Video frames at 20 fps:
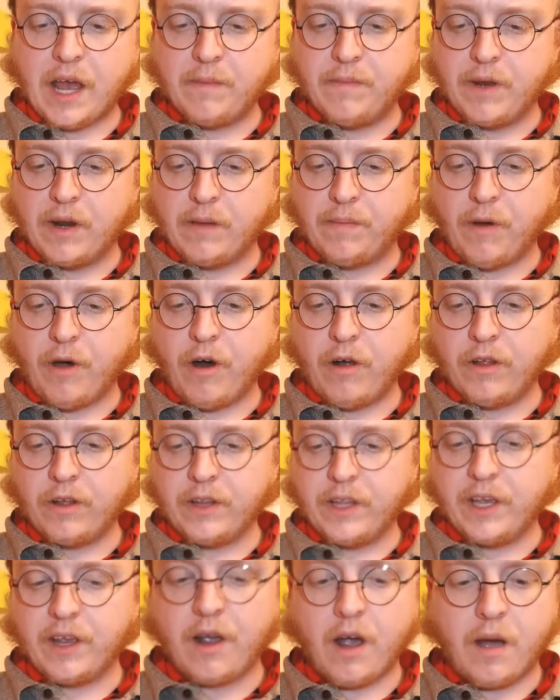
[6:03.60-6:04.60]
had been
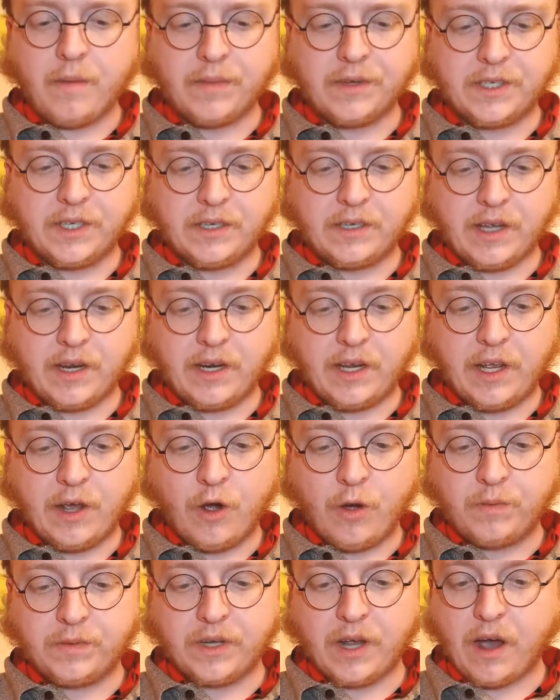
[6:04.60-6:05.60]
appallingly incompetent, and he
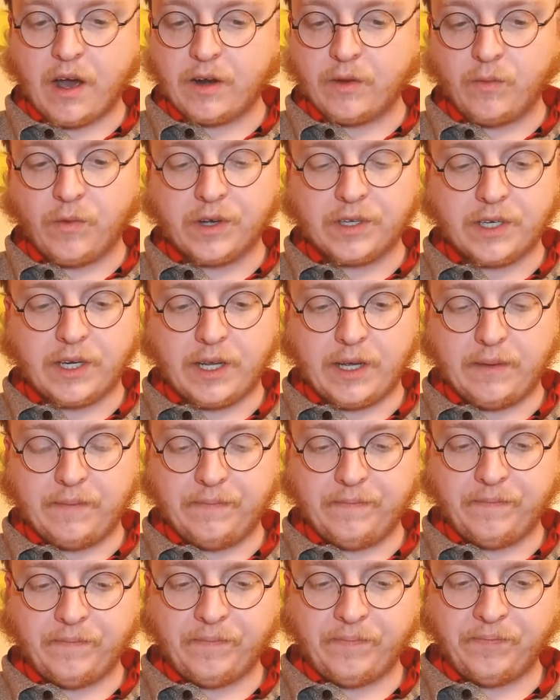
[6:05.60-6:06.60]
hoped to God it wasn't him.
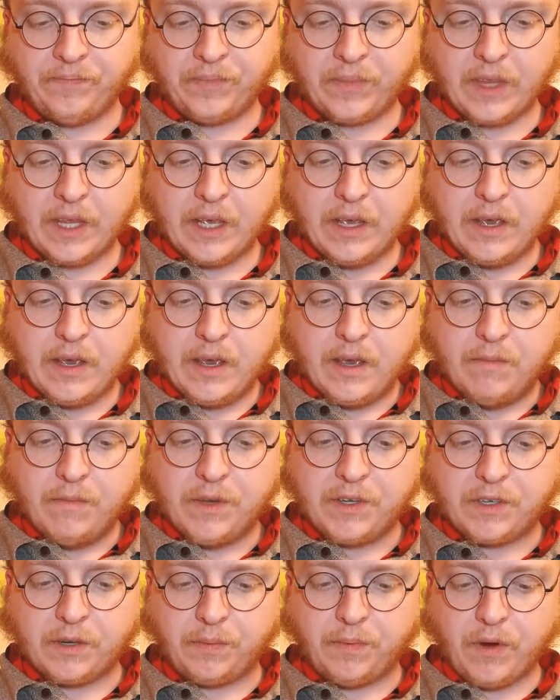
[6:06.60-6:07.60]

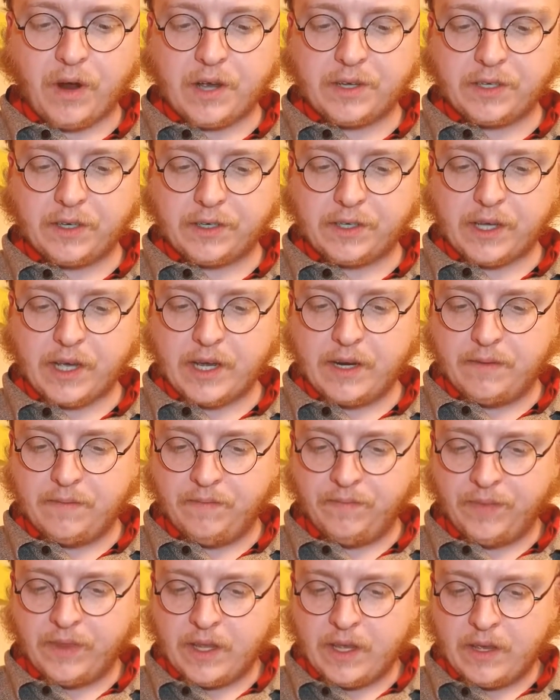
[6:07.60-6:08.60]
Mr. Prosser said,
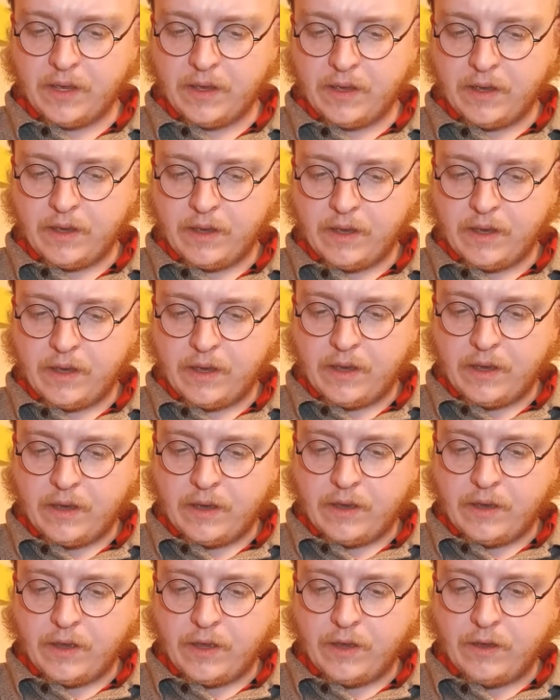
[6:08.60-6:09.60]

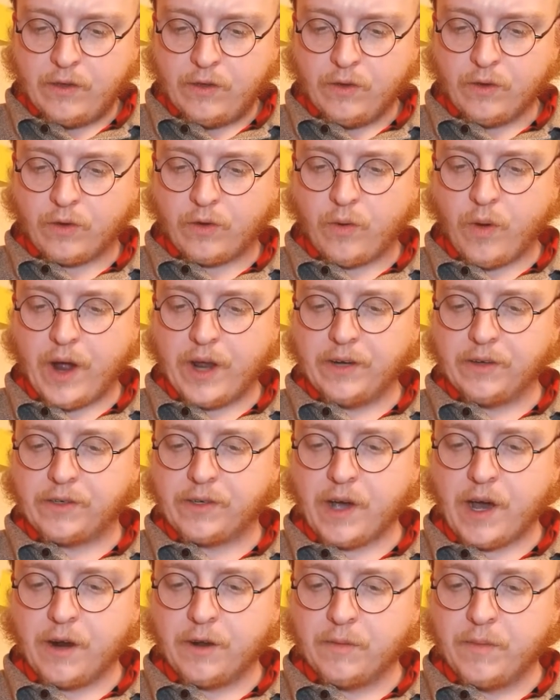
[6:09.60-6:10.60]
"You're quite
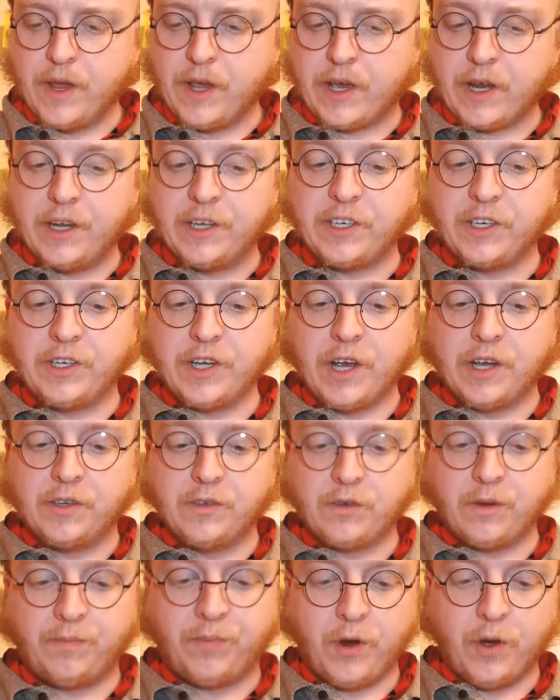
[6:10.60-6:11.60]
entitled to make any
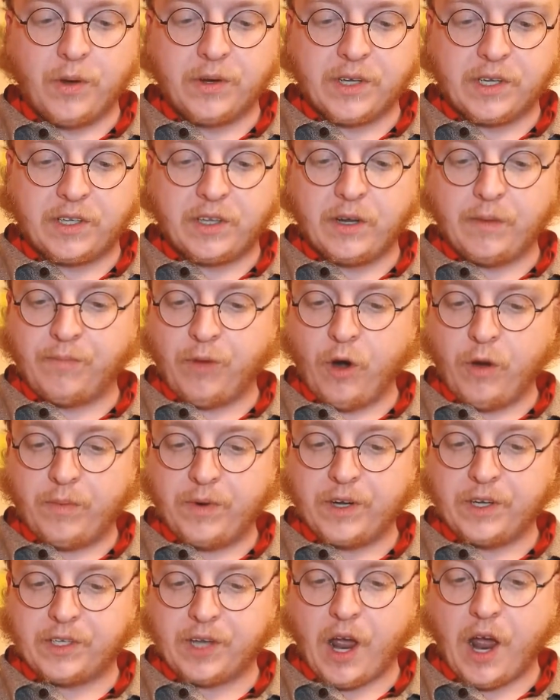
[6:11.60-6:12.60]
suggestions or protests at the
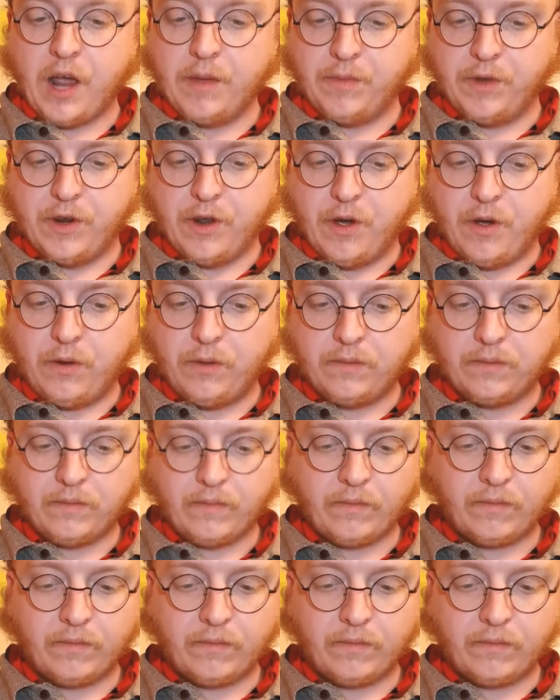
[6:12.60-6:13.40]
appropriate time, you know."